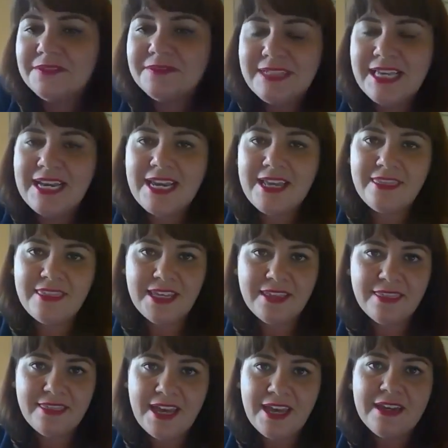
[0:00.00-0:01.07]
And I think
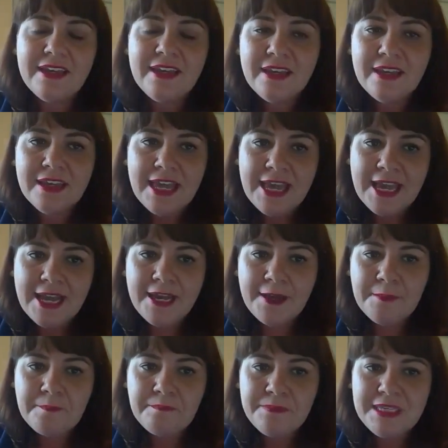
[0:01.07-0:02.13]
that
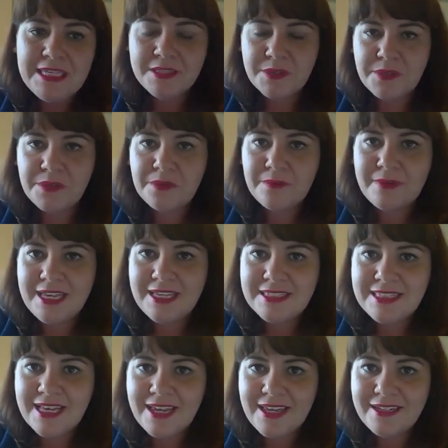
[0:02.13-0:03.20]
these are the ways
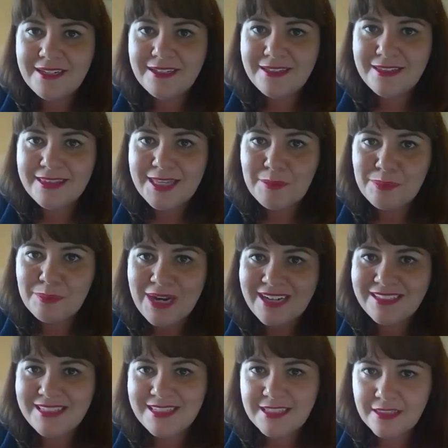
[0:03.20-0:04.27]
that
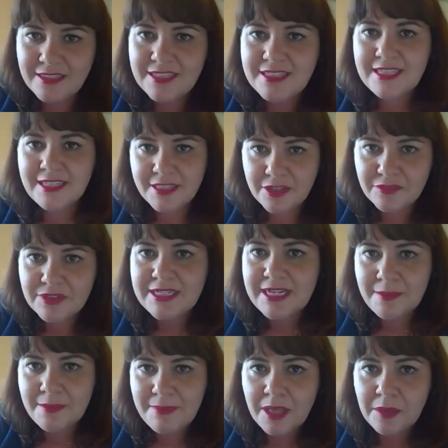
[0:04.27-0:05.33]
practicing these things over
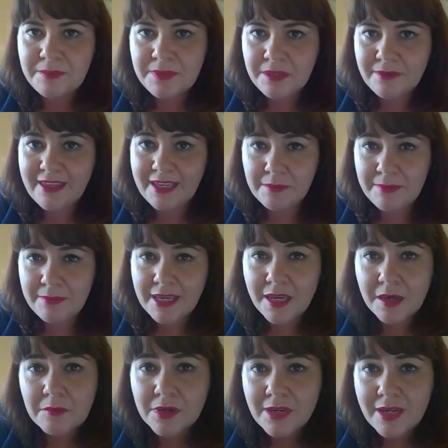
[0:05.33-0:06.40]
time help you and they can become
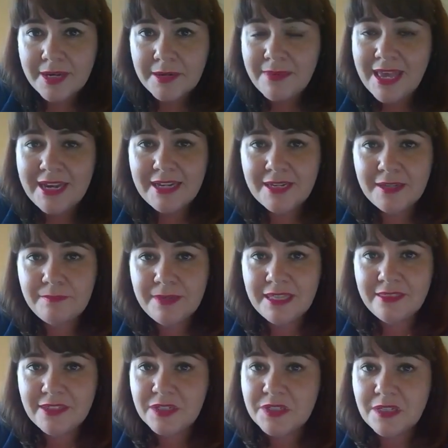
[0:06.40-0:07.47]
more automatic. But
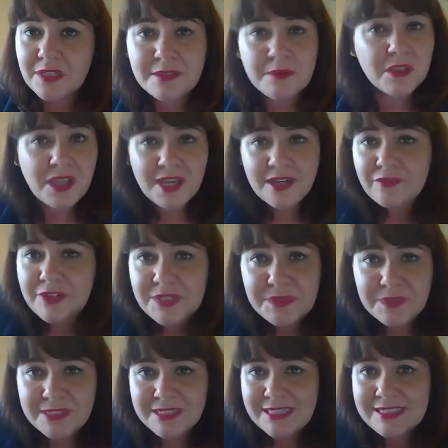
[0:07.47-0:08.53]
there's also a lot of
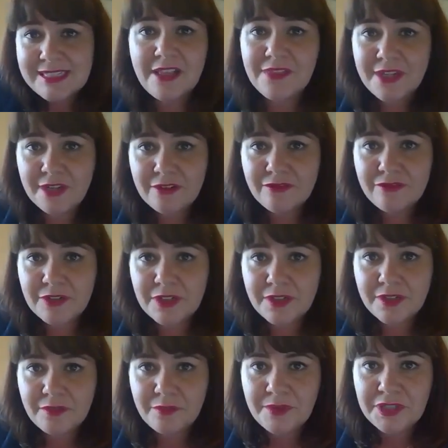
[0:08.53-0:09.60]
resources out there
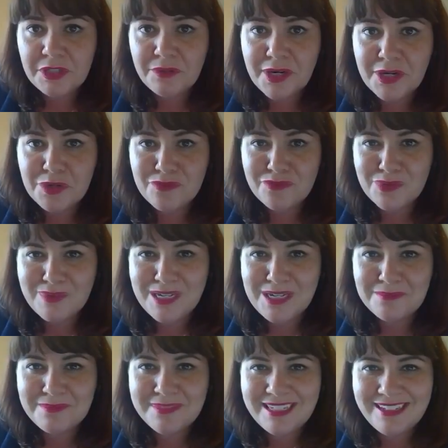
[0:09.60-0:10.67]
for when you are
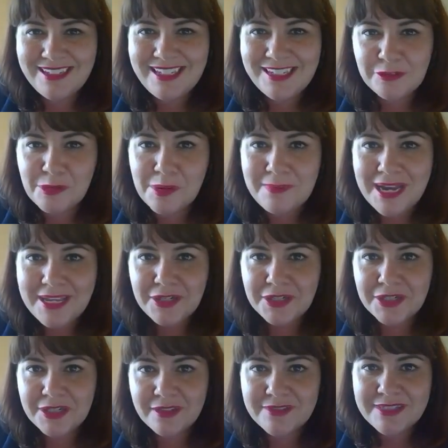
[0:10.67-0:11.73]
overwhelmed and need a
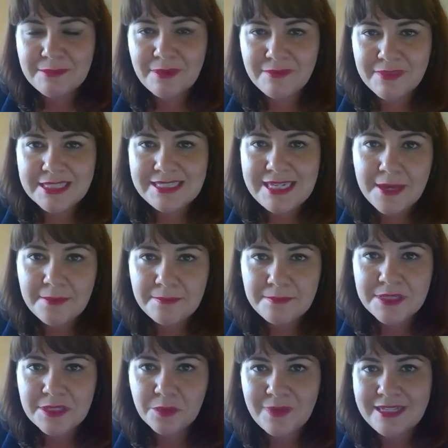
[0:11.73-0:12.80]
reminder of some of the steps
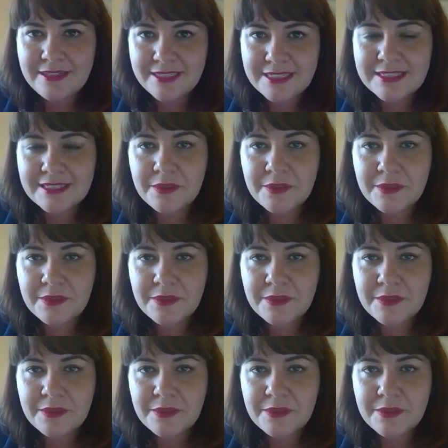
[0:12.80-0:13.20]
or ways to slow